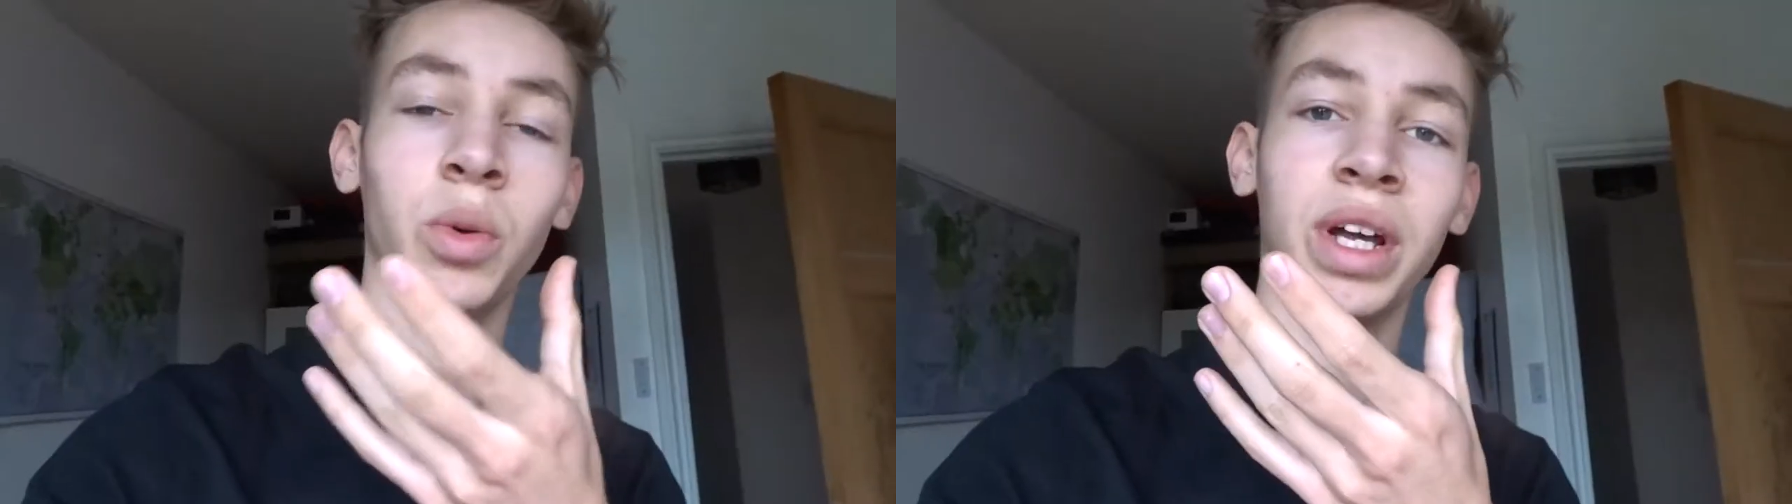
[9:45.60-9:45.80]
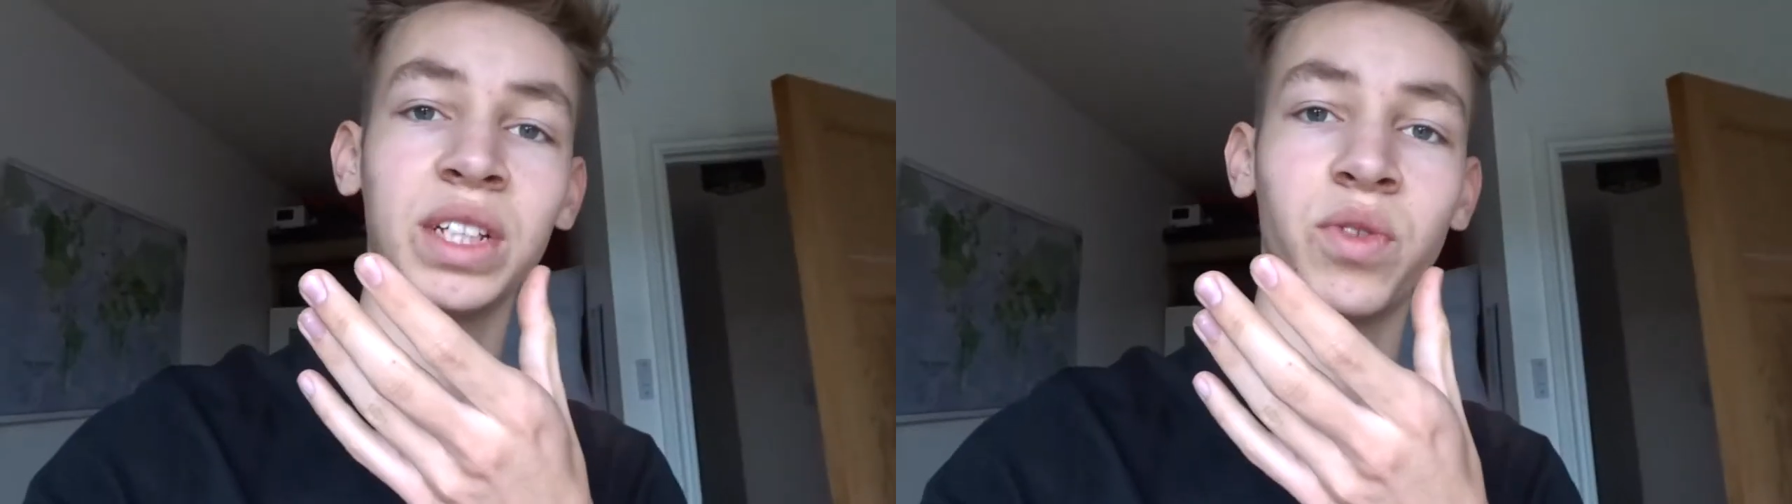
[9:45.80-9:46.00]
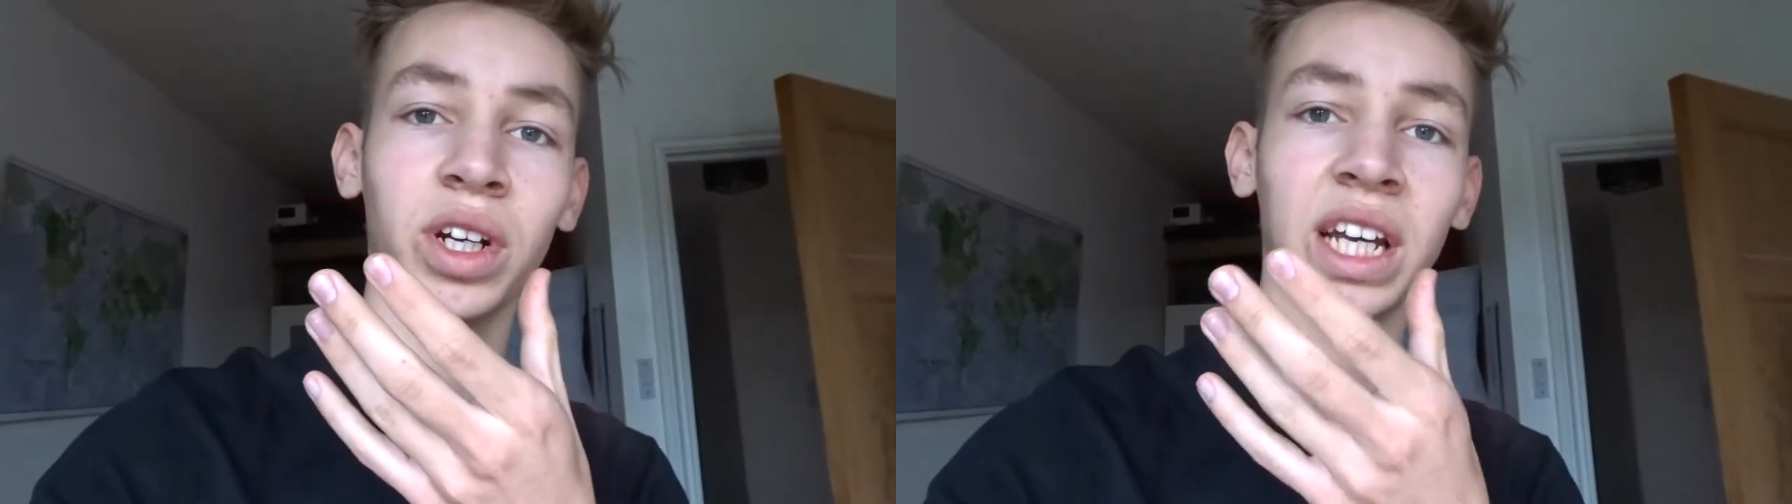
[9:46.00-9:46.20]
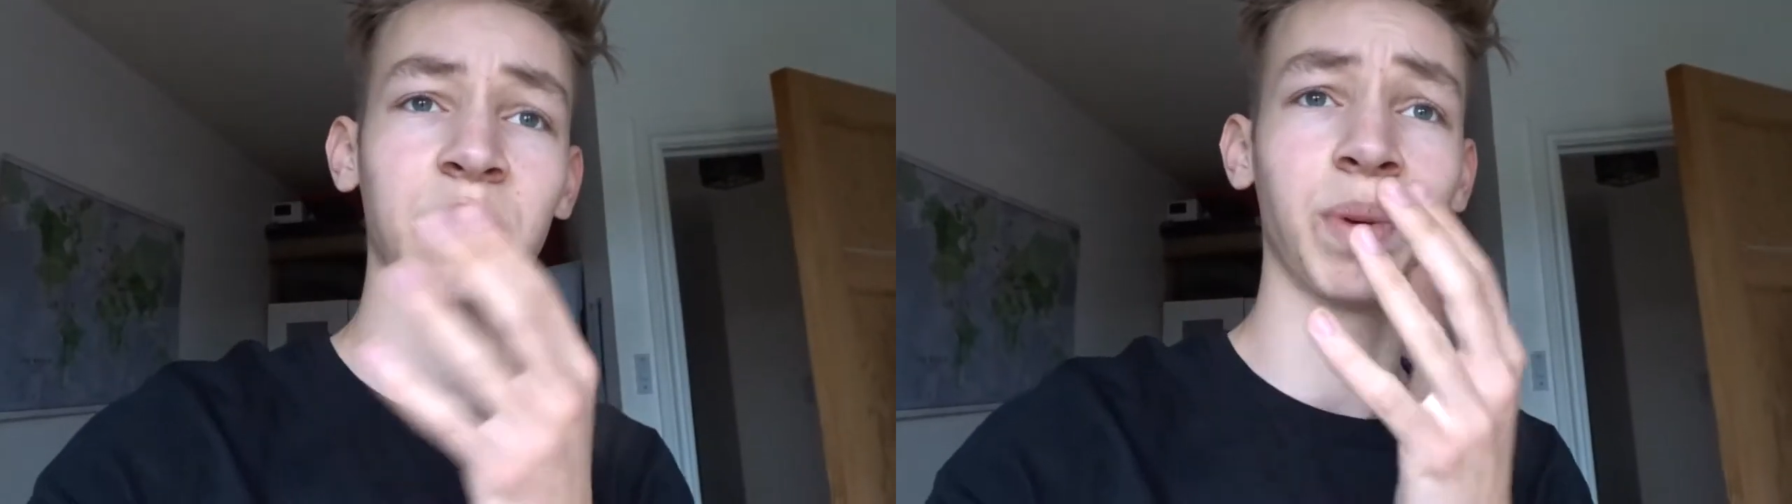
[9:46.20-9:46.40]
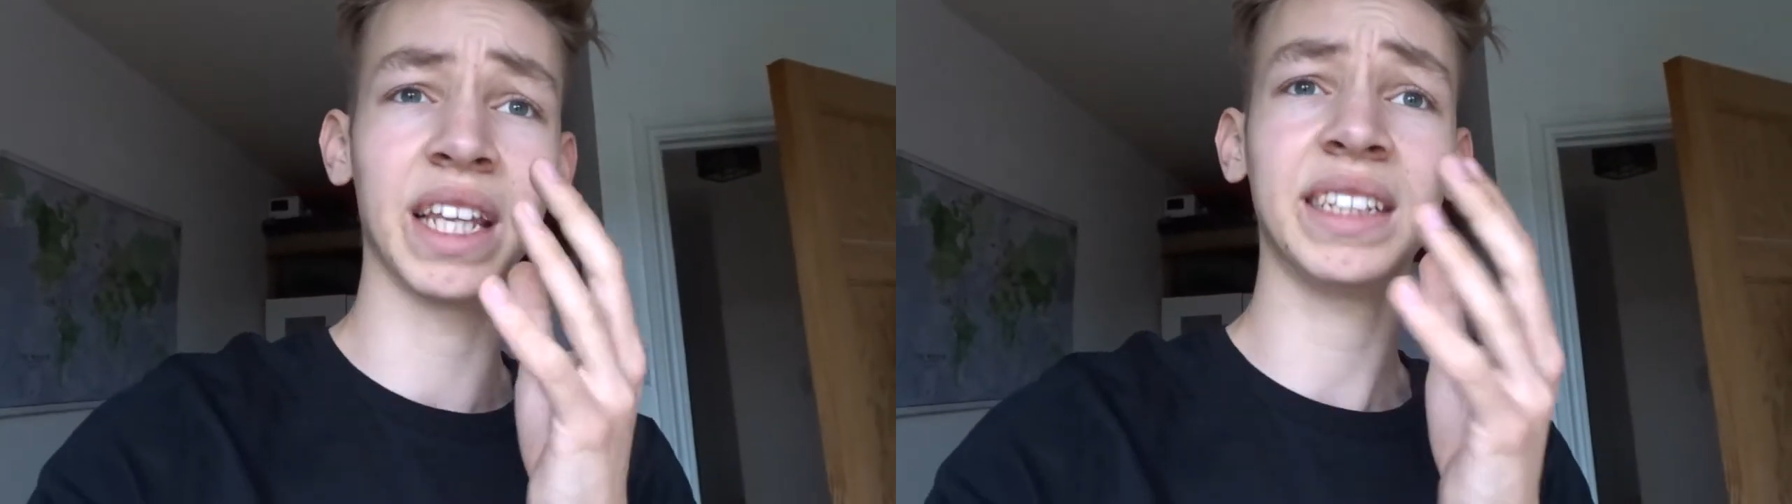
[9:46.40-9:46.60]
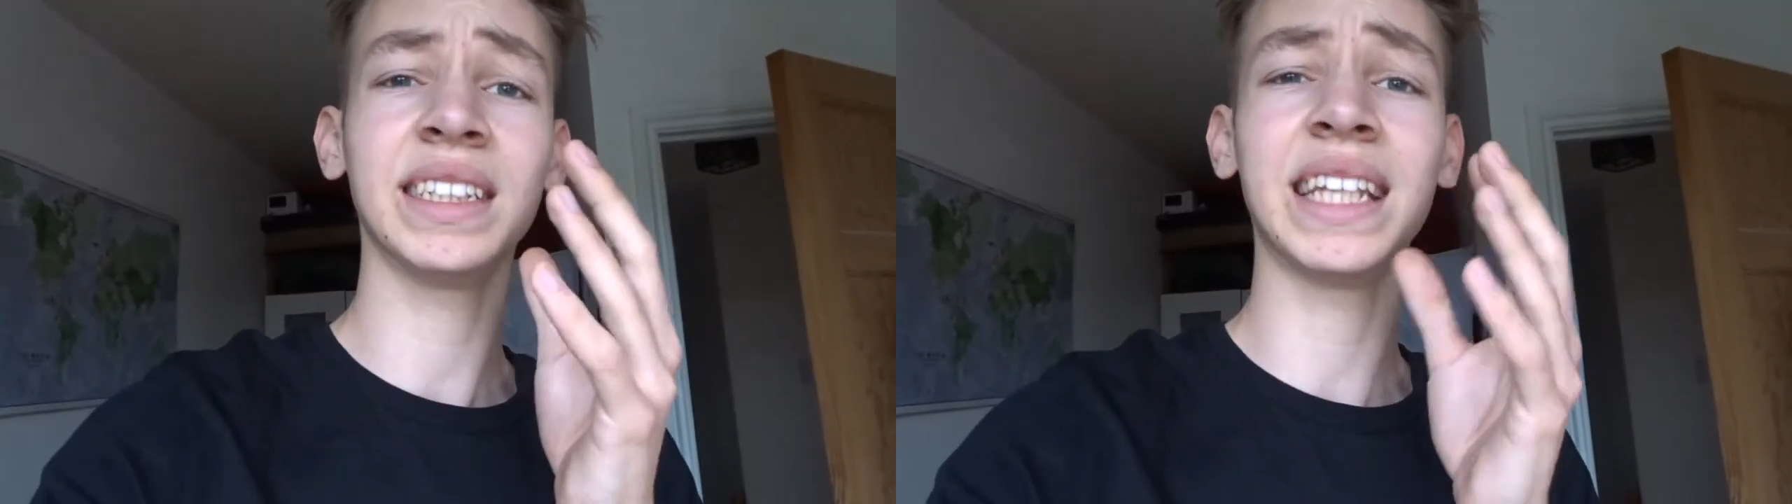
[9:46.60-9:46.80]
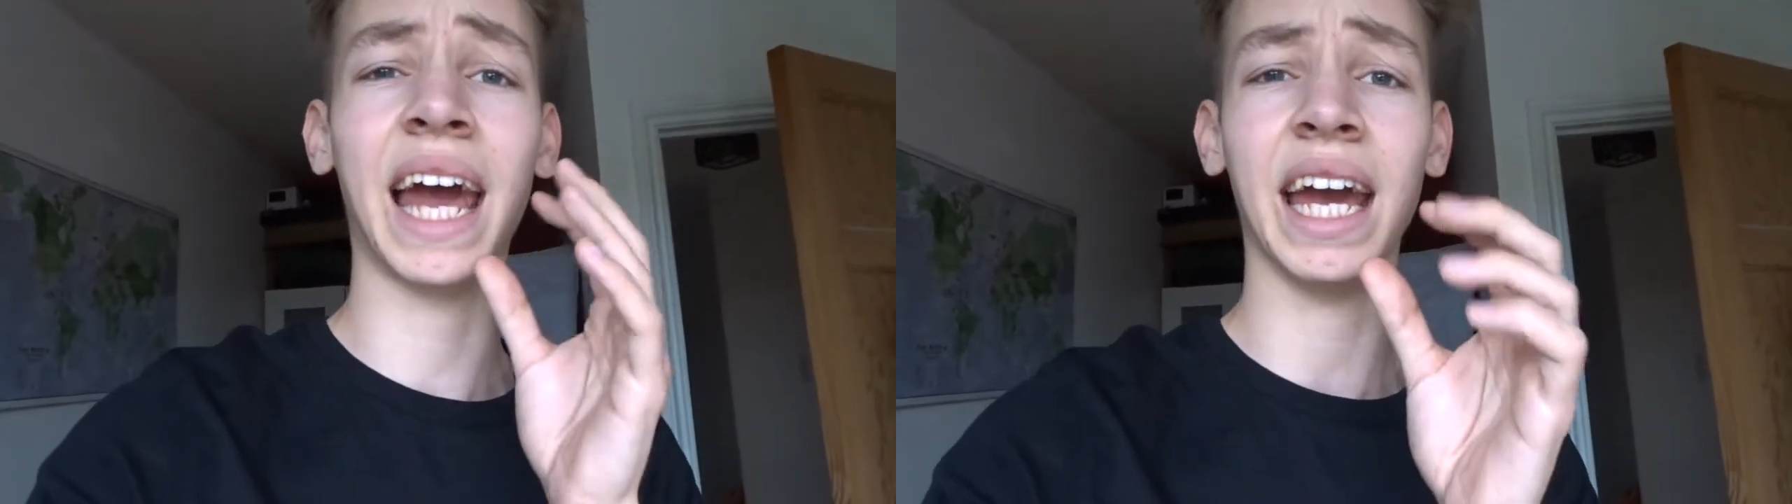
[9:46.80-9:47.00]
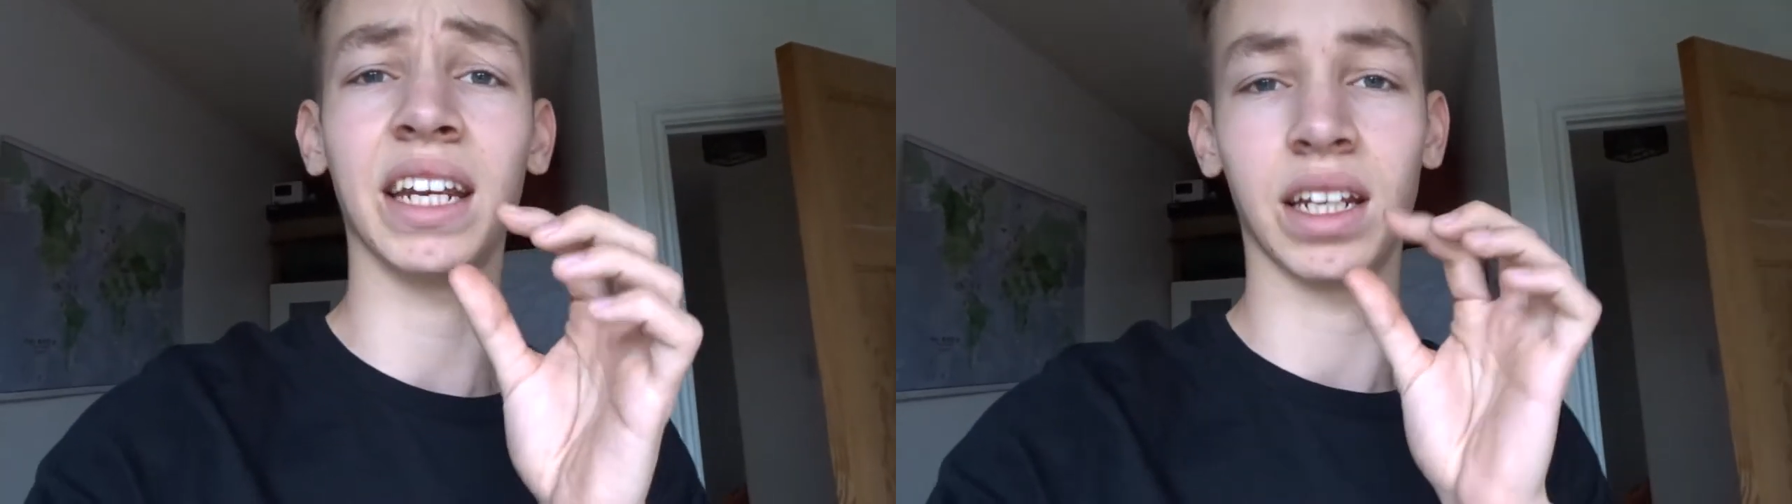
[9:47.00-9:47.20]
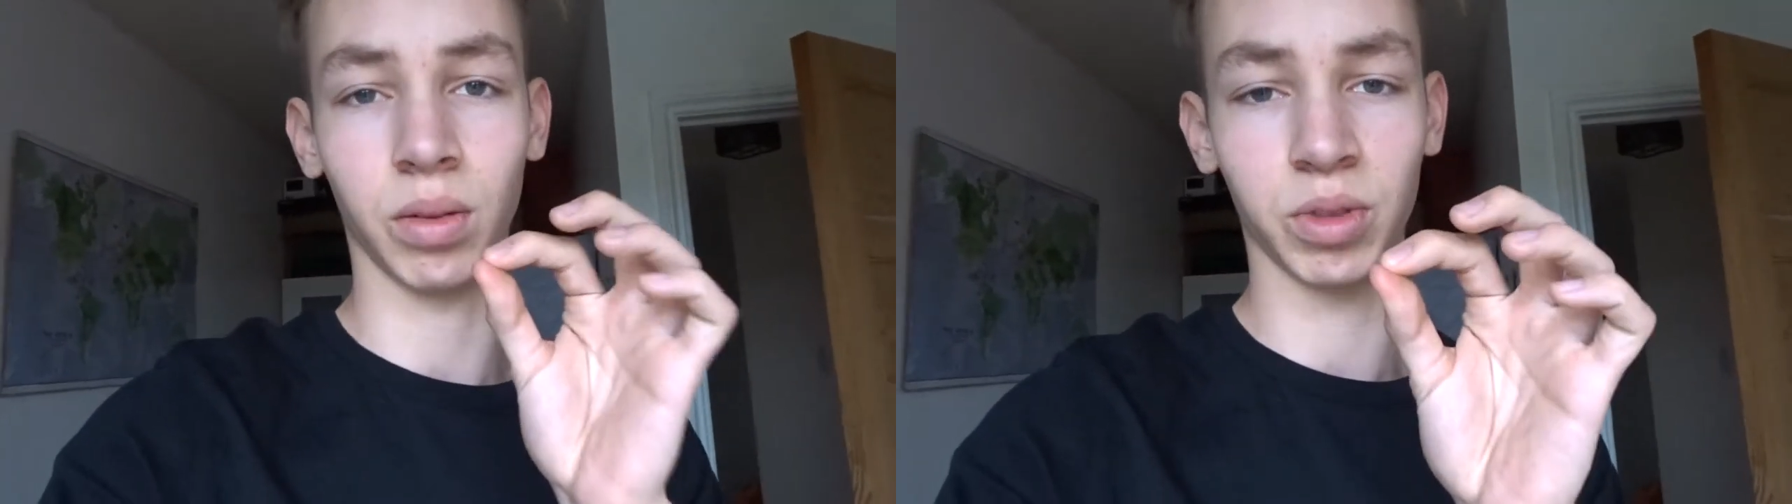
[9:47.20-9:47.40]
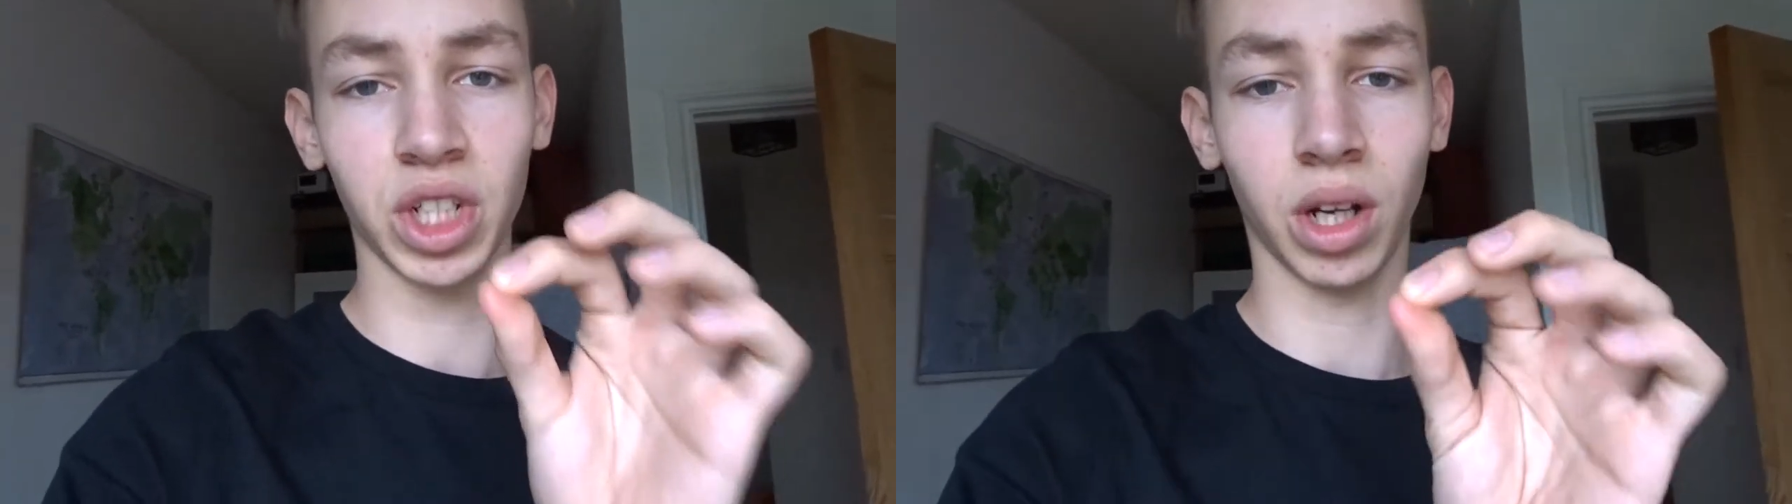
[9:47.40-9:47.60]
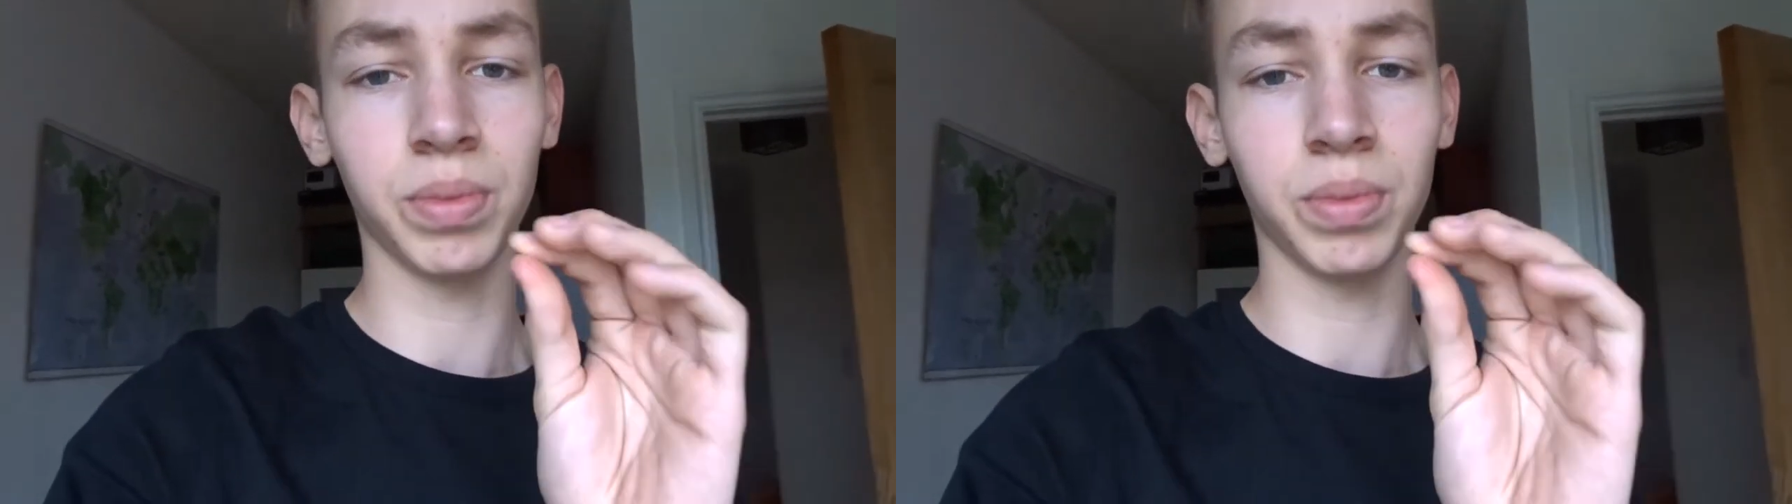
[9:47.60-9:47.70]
know where this vlog is, but this is the end, and I'm,